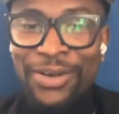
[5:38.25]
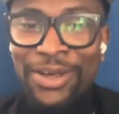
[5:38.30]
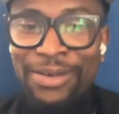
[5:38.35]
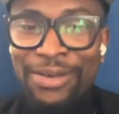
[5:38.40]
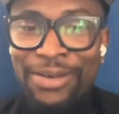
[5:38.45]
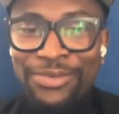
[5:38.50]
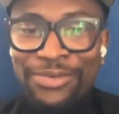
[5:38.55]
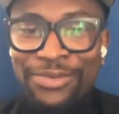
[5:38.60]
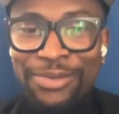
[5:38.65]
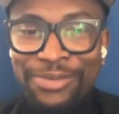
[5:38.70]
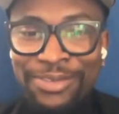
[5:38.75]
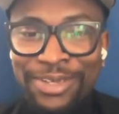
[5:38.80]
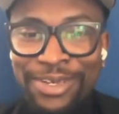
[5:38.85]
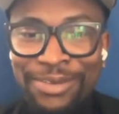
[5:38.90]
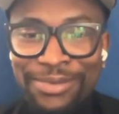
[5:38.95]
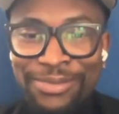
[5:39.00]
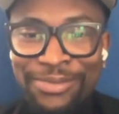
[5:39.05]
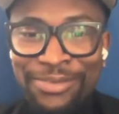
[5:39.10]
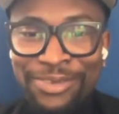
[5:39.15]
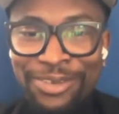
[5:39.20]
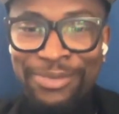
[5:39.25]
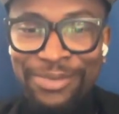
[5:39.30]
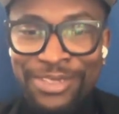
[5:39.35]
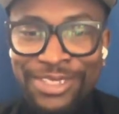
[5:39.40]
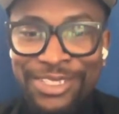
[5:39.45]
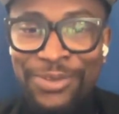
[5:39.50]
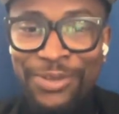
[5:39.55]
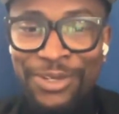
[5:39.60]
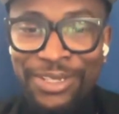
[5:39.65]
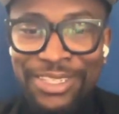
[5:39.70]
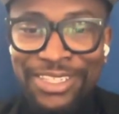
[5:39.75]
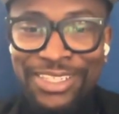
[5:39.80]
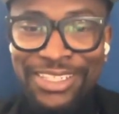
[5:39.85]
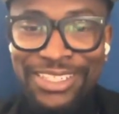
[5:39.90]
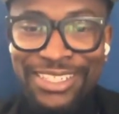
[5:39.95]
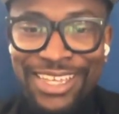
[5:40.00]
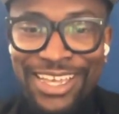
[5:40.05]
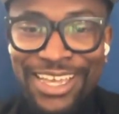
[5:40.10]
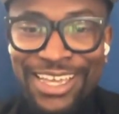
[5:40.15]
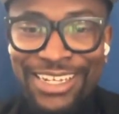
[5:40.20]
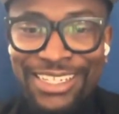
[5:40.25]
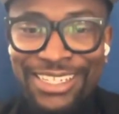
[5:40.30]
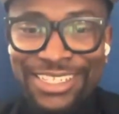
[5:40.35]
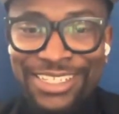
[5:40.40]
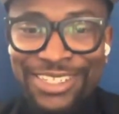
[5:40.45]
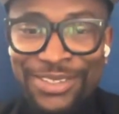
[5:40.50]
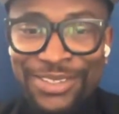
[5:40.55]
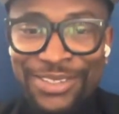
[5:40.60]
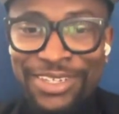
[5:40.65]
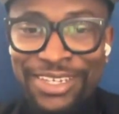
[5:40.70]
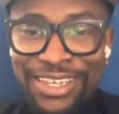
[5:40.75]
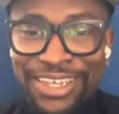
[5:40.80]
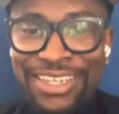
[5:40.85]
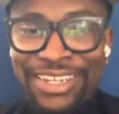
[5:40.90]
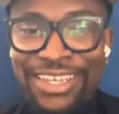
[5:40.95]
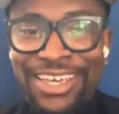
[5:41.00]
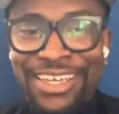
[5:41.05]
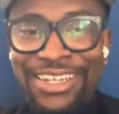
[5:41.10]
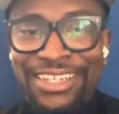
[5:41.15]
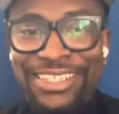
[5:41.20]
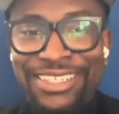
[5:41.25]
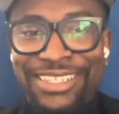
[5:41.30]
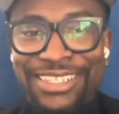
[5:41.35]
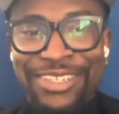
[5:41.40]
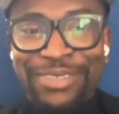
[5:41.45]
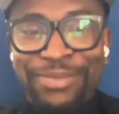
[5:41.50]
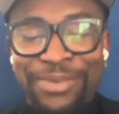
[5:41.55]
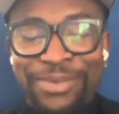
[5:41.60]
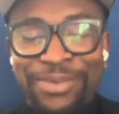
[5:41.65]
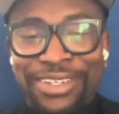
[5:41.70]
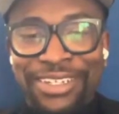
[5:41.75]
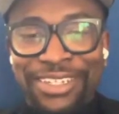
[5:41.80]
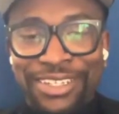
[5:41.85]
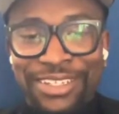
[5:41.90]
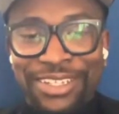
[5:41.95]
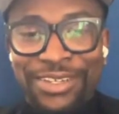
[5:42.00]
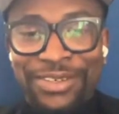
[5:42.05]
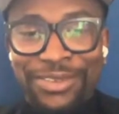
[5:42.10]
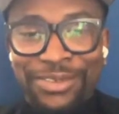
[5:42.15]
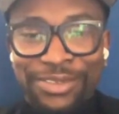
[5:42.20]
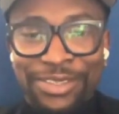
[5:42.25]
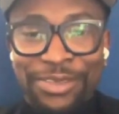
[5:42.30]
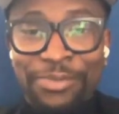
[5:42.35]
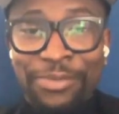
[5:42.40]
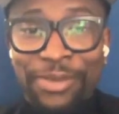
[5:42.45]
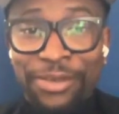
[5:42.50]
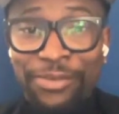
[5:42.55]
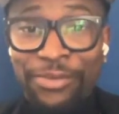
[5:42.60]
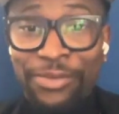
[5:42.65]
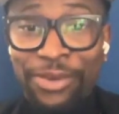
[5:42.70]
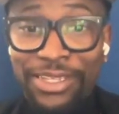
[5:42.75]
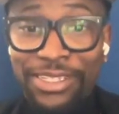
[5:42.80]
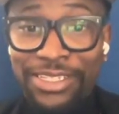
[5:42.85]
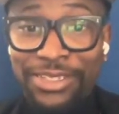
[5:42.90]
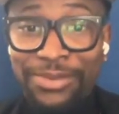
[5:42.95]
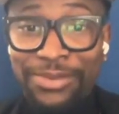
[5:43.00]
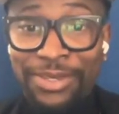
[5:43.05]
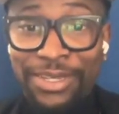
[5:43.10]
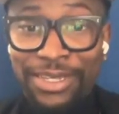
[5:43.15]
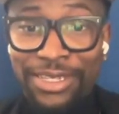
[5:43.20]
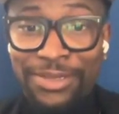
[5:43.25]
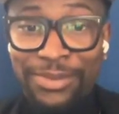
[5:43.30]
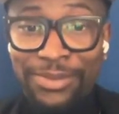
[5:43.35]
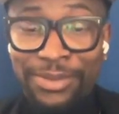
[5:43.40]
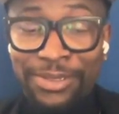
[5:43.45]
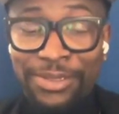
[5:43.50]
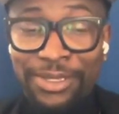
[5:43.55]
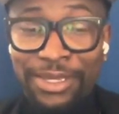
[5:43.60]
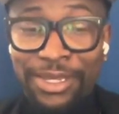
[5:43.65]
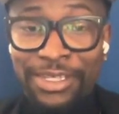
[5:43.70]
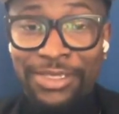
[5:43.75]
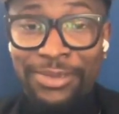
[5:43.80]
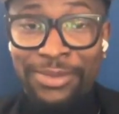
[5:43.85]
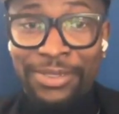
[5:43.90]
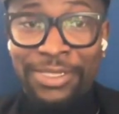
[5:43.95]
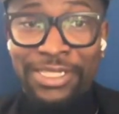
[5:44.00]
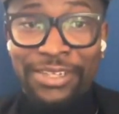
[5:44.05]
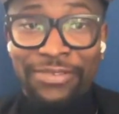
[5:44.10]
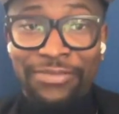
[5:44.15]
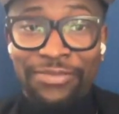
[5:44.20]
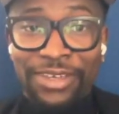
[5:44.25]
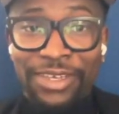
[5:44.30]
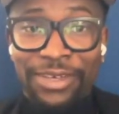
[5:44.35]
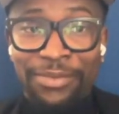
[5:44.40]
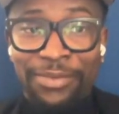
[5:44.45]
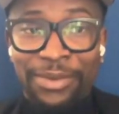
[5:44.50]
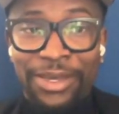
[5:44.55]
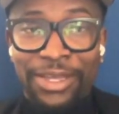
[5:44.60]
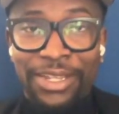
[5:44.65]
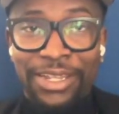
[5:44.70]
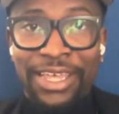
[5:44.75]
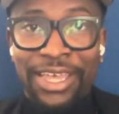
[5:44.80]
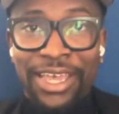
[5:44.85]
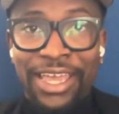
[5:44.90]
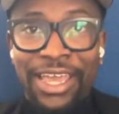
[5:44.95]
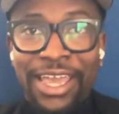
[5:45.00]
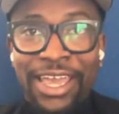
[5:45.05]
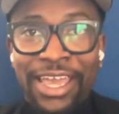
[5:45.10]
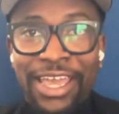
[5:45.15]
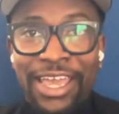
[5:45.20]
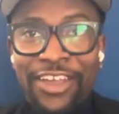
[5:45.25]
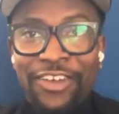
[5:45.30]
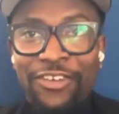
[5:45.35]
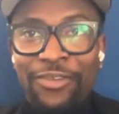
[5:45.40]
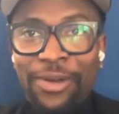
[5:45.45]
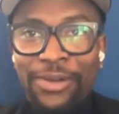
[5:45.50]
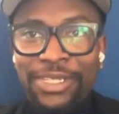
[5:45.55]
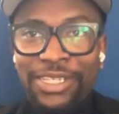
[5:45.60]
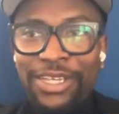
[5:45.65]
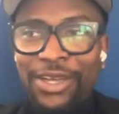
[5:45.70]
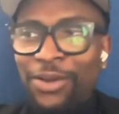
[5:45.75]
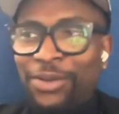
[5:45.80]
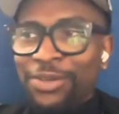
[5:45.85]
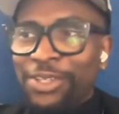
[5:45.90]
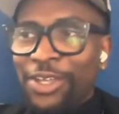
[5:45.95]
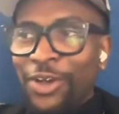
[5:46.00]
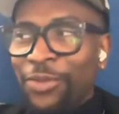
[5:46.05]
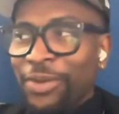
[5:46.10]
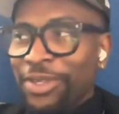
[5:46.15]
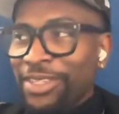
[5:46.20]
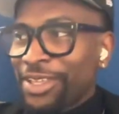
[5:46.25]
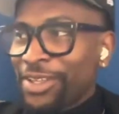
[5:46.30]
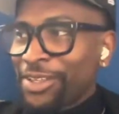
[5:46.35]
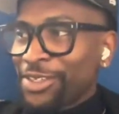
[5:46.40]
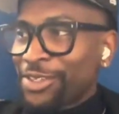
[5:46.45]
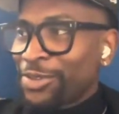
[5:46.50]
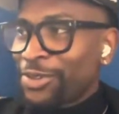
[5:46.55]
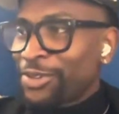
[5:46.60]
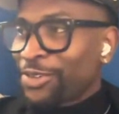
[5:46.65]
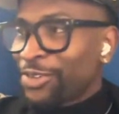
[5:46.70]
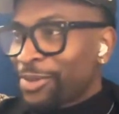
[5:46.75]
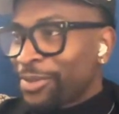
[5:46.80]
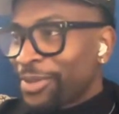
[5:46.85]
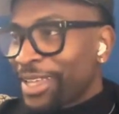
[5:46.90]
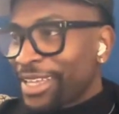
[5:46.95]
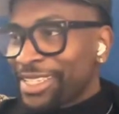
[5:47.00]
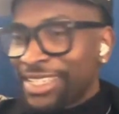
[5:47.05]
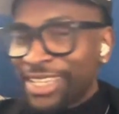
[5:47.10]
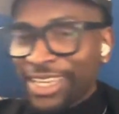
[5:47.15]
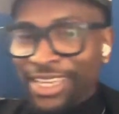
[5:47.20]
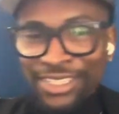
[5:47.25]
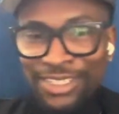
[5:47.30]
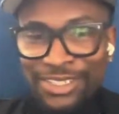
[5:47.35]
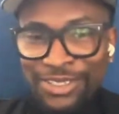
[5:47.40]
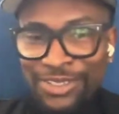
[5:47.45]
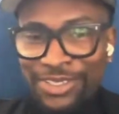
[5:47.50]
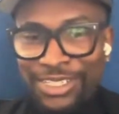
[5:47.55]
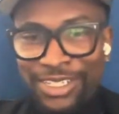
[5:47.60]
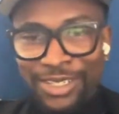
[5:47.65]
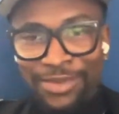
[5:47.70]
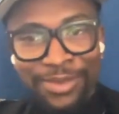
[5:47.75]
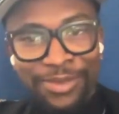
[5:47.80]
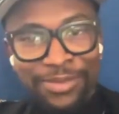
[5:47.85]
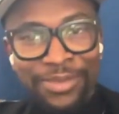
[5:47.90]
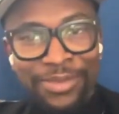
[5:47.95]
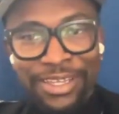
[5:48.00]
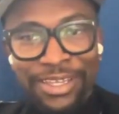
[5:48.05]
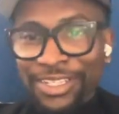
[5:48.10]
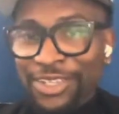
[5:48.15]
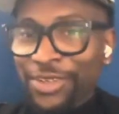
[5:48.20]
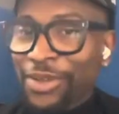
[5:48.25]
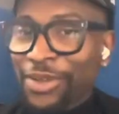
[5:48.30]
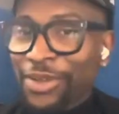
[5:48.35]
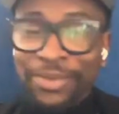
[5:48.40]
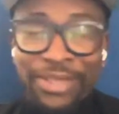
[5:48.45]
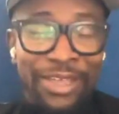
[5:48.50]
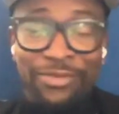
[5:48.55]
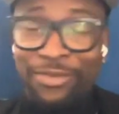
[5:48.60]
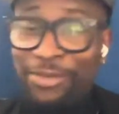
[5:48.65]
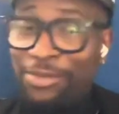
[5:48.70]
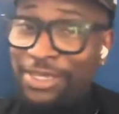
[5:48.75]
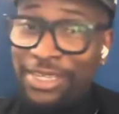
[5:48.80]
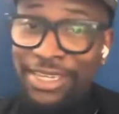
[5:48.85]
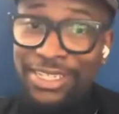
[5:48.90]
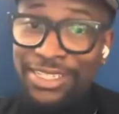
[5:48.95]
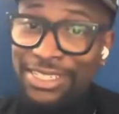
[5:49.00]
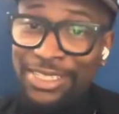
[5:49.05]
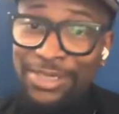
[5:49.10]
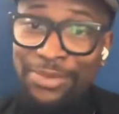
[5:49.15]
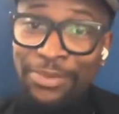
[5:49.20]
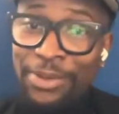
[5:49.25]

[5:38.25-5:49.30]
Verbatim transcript: I'm from I'm from as north as honestly you can get, honestly. But you know, the Midwest to be specific. But everybody was like, oh no, we thought you were from like Texas or something. I'm like, no, I'm not from Texas.